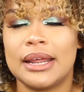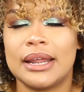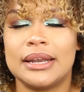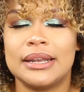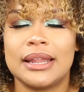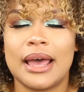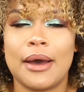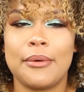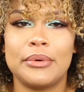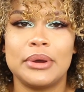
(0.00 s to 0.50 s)

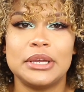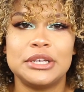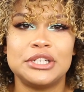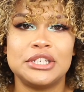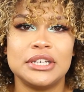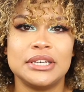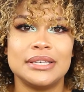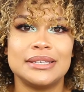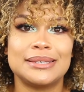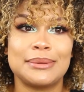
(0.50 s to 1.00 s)
and that way
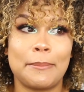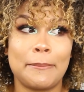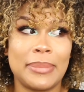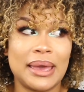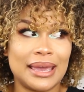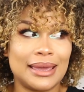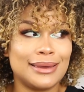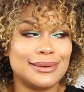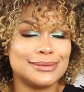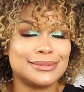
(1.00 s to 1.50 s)
she's
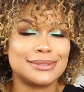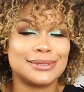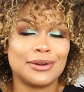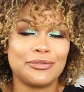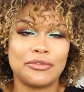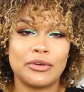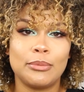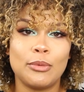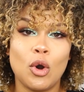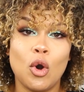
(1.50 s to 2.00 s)
picking
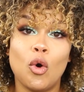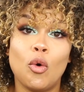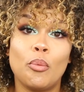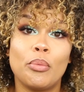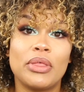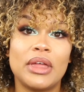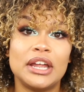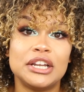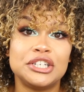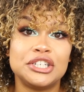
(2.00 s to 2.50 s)
stuff from
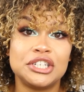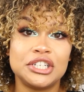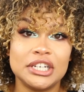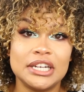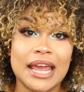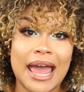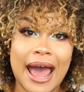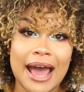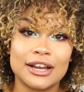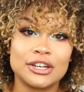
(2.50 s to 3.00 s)
home that
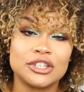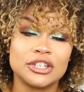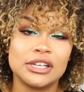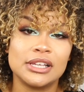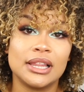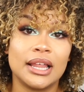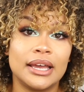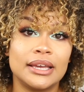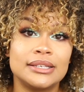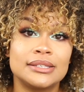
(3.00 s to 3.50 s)
she
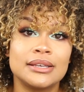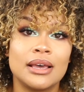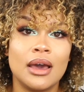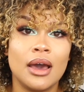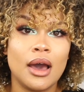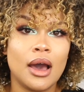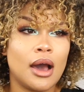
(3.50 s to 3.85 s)
actually likes,